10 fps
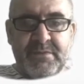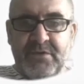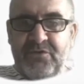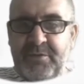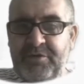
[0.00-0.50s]

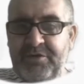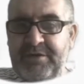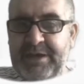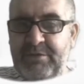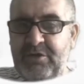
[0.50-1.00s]
So I'm going to
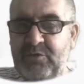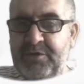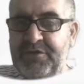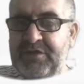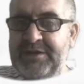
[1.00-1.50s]
download one
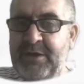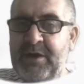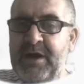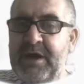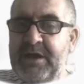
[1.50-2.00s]
of these.
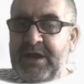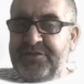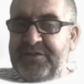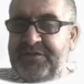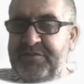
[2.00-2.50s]
Now, I can
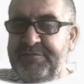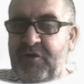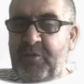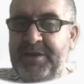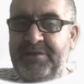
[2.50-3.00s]
see this is
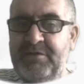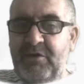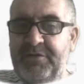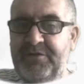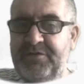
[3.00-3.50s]
4 minutes
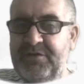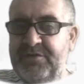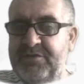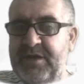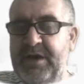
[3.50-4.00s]
long. This
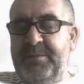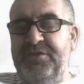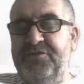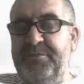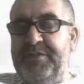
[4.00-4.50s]
is
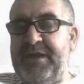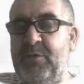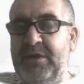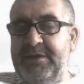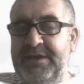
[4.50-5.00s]
something that I
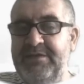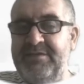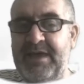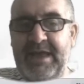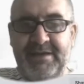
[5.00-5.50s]
will need
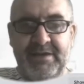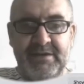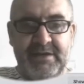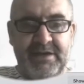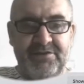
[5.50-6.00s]
to edit
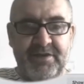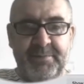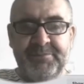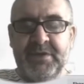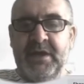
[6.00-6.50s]
later.
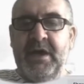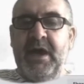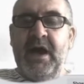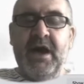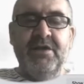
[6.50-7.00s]

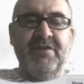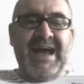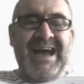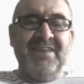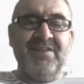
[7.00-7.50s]
And
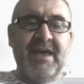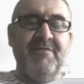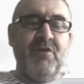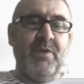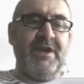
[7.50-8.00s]
as
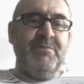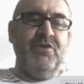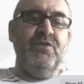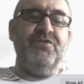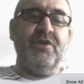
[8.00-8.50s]
ever, when I'm
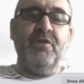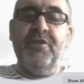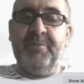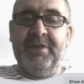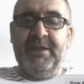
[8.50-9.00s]
using
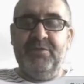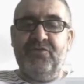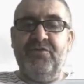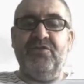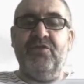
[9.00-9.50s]
other people's
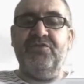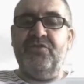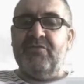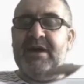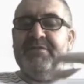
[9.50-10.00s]

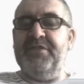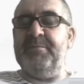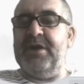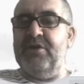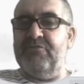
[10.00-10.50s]
resources rather than
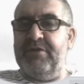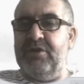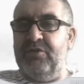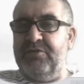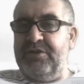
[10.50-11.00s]
my own
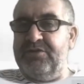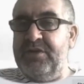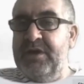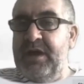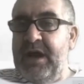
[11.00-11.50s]
recordings,
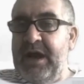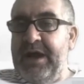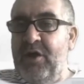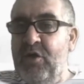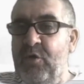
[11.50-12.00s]
I
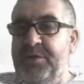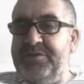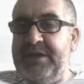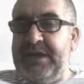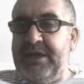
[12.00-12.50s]
always
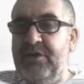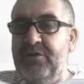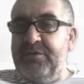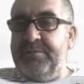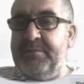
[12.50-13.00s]
click
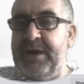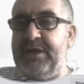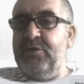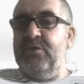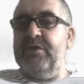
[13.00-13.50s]
on my
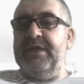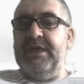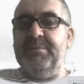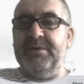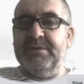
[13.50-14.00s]
Google Keep